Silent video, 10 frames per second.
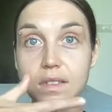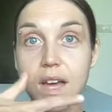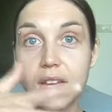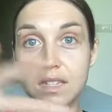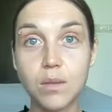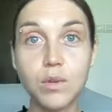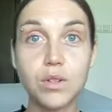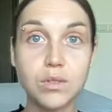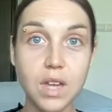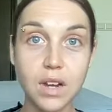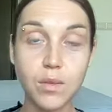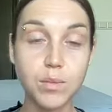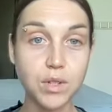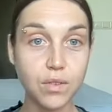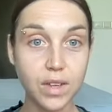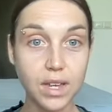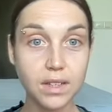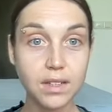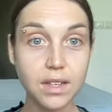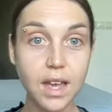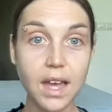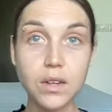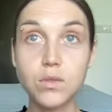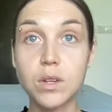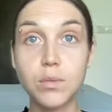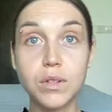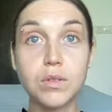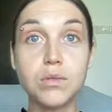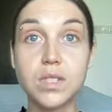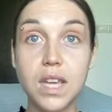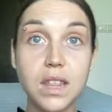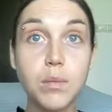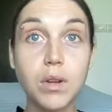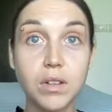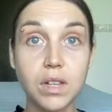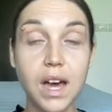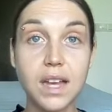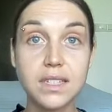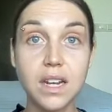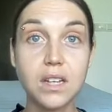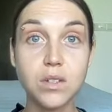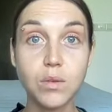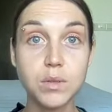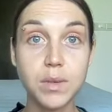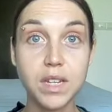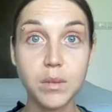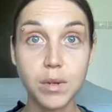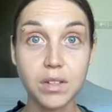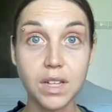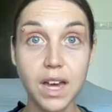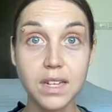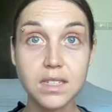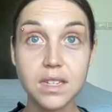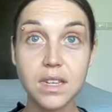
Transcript: as someone who's kind of observing and who's someone who's in the middle class and has always been in the middle class,